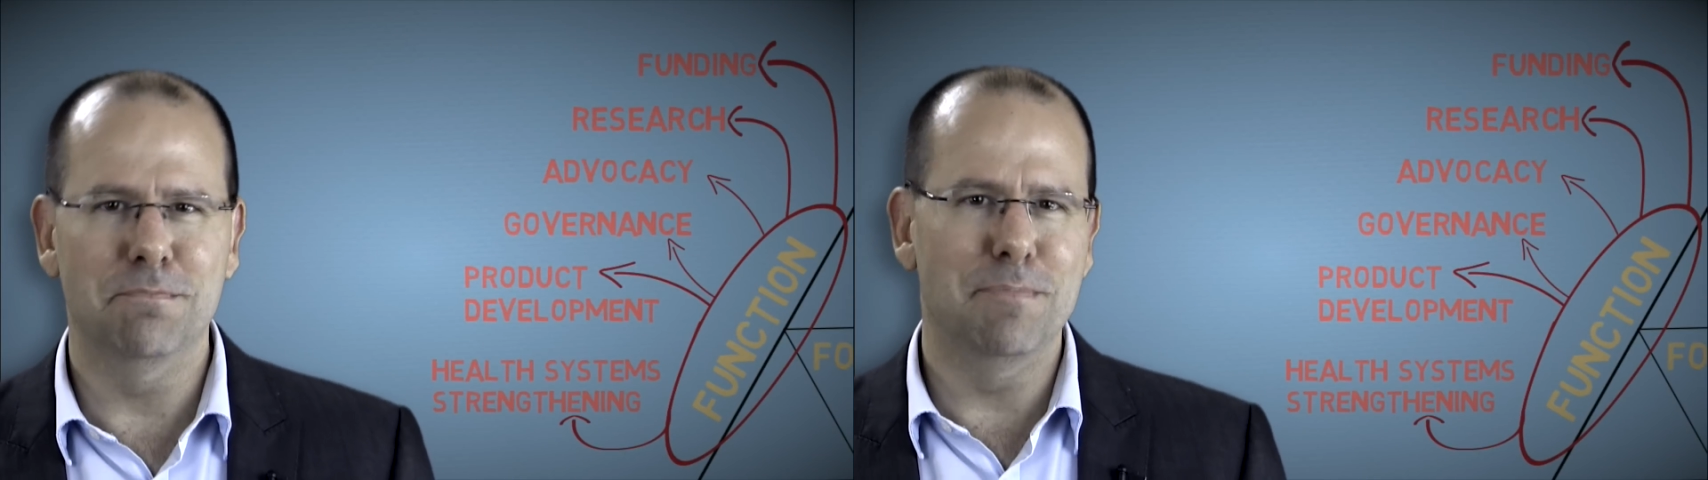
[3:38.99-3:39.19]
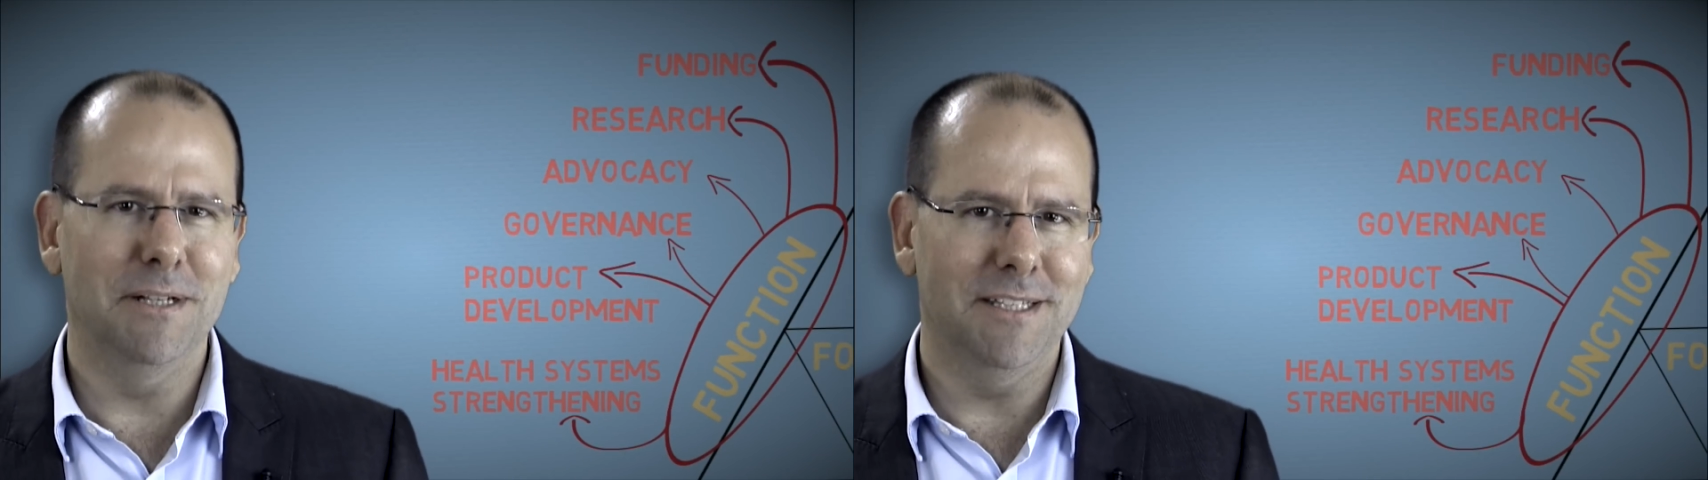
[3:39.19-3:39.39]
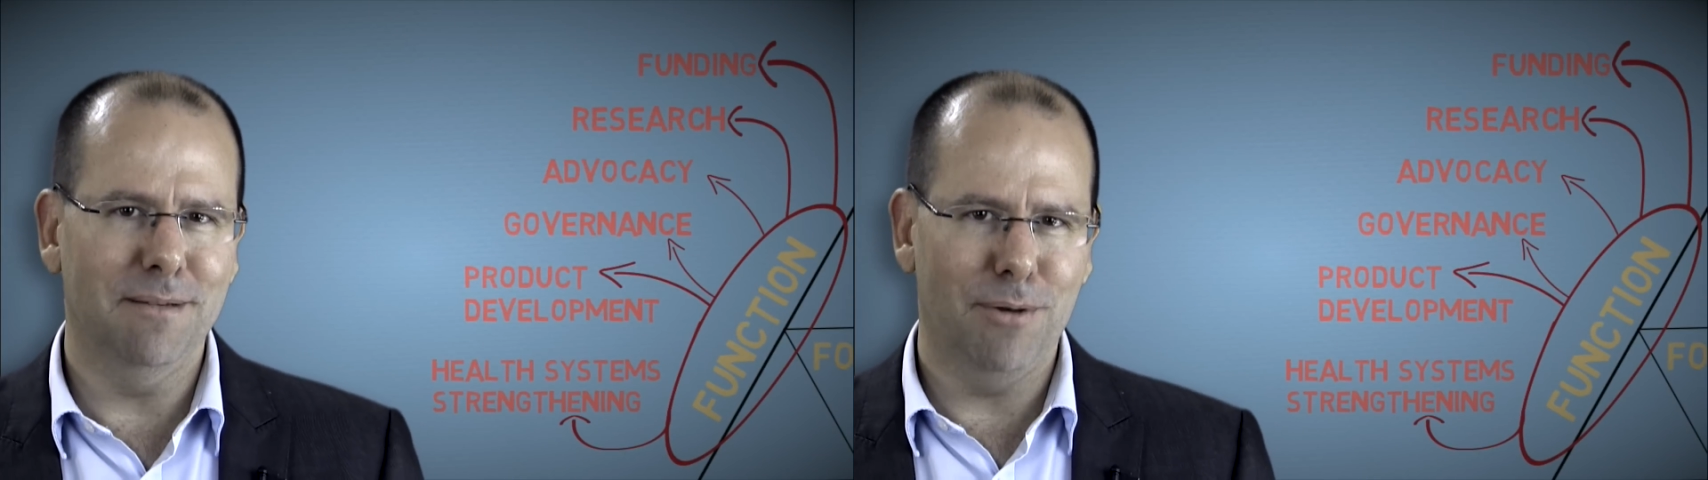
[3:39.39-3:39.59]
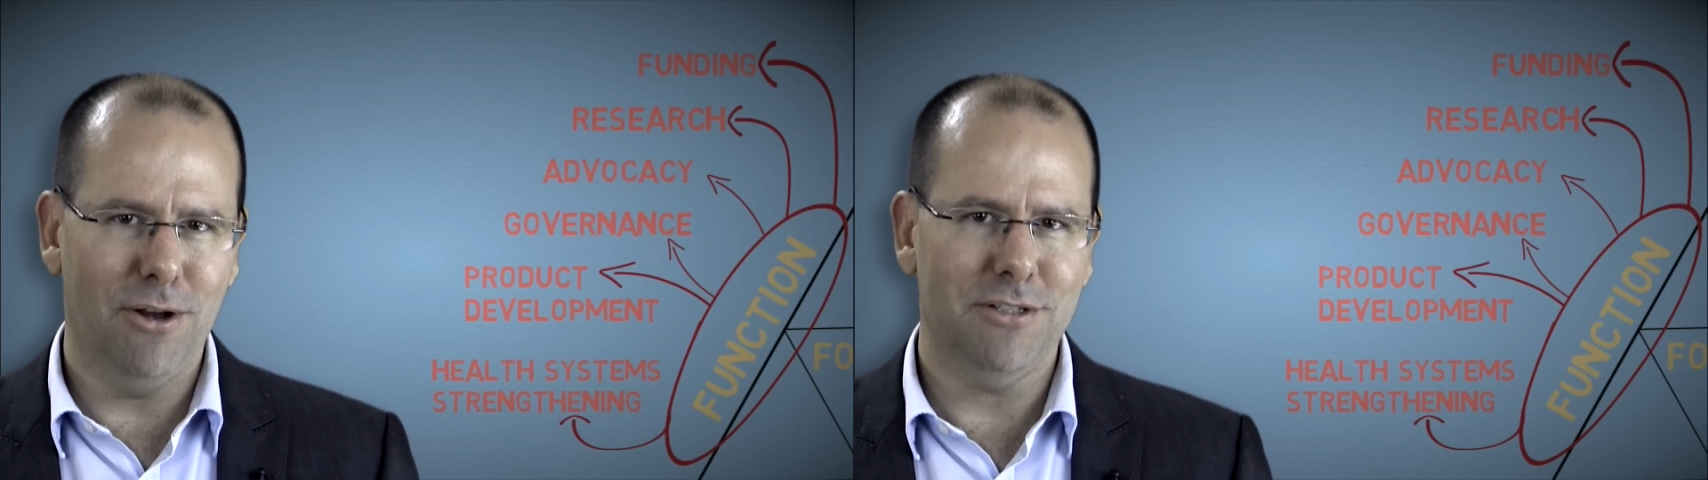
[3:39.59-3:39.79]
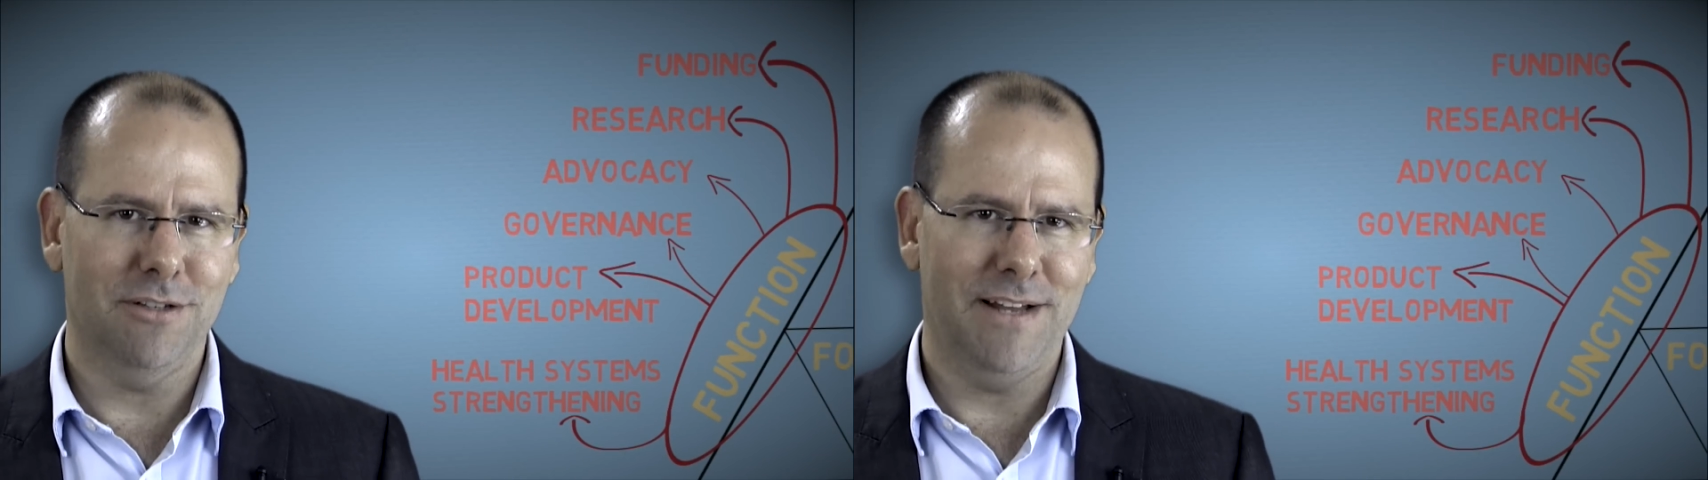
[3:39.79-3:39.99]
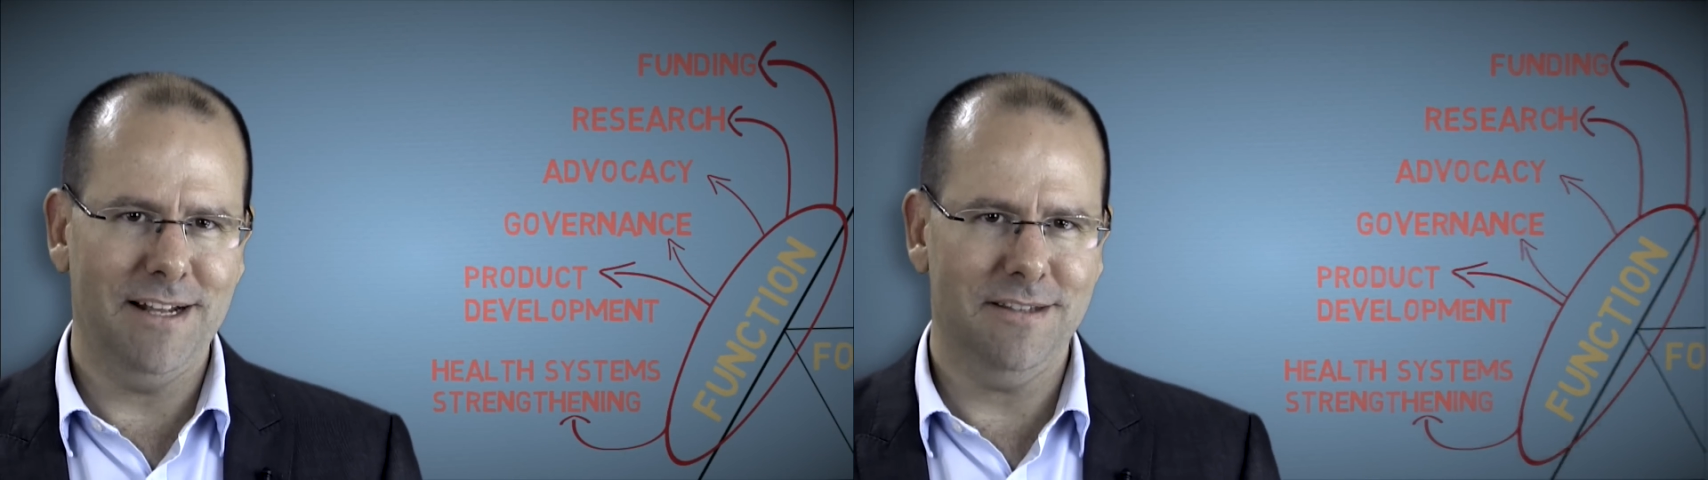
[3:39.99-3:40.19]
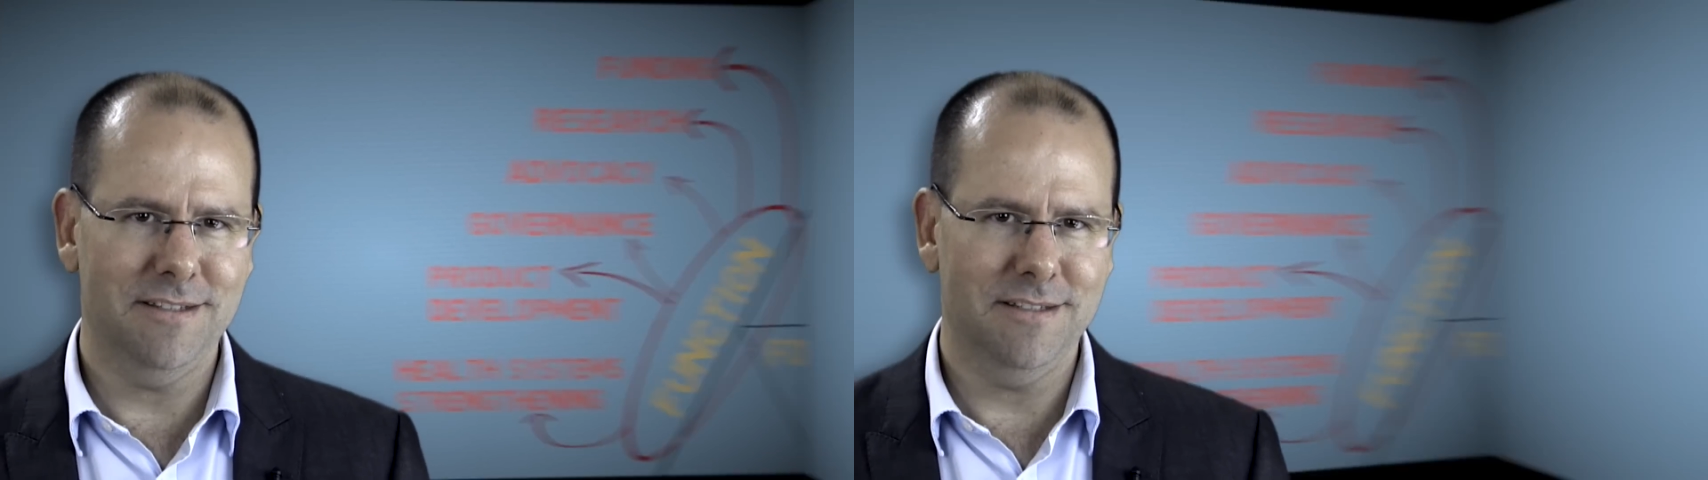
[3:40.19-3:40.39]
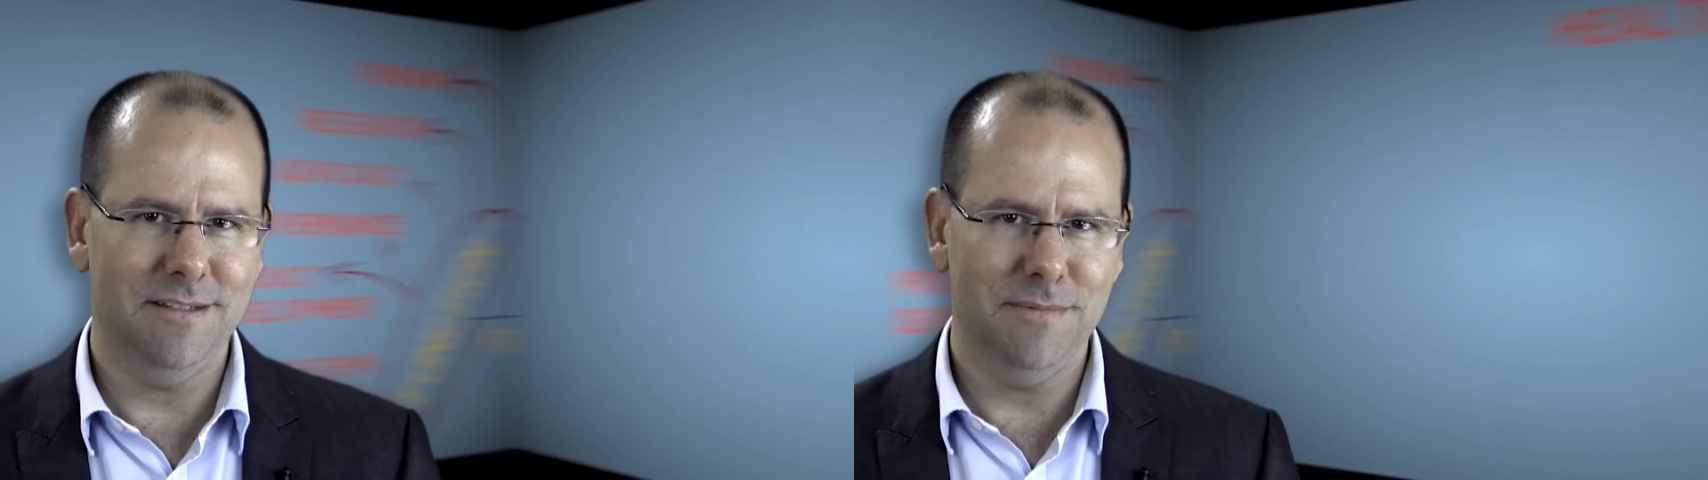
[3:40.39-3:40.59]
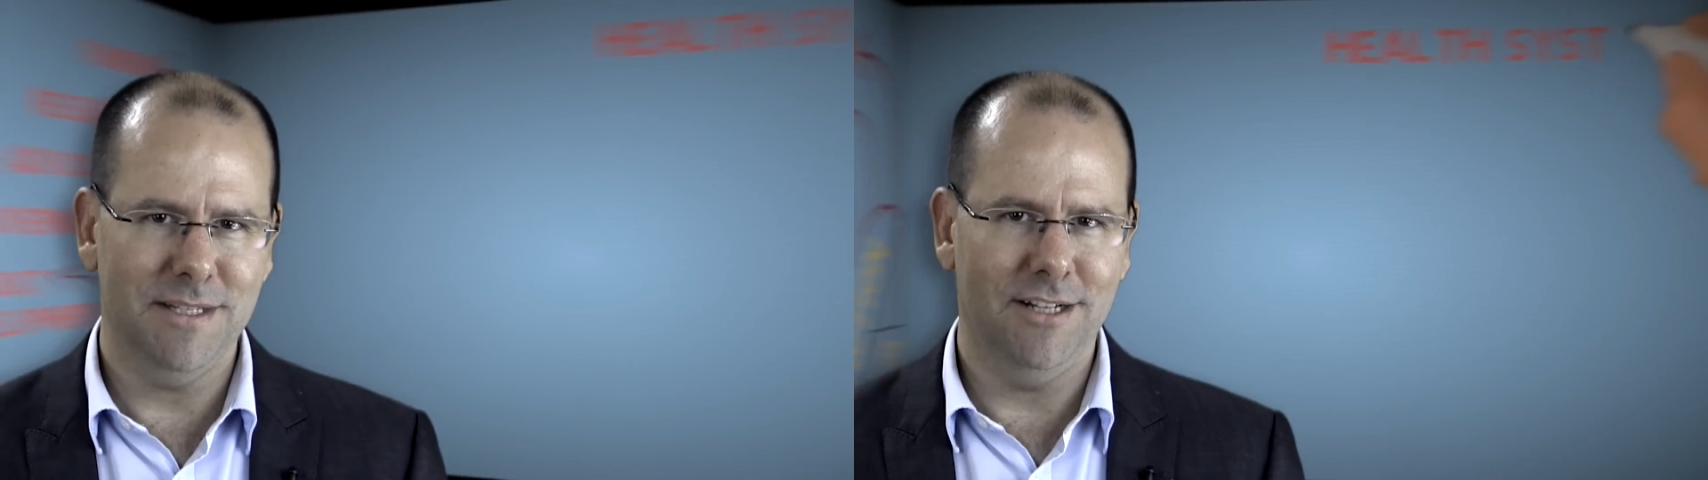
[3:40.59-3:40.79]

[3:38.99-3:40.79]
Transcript: building blocks of health systems,